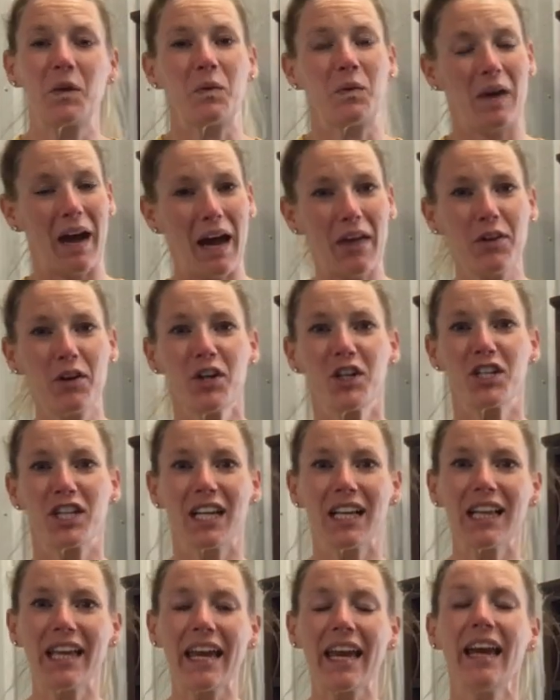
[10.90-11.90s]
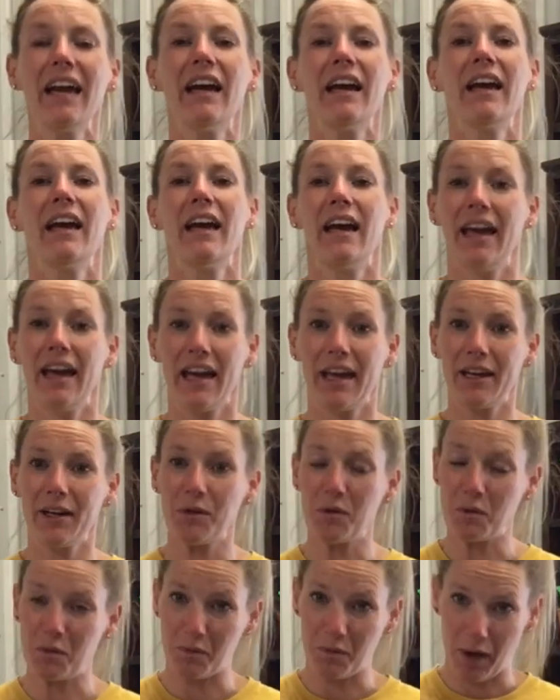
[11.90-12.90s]
rather chilly,
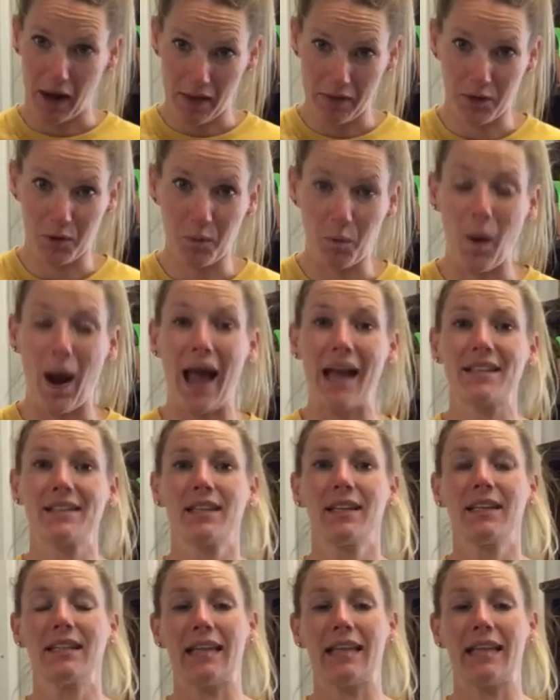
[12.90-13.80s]
and rather wet.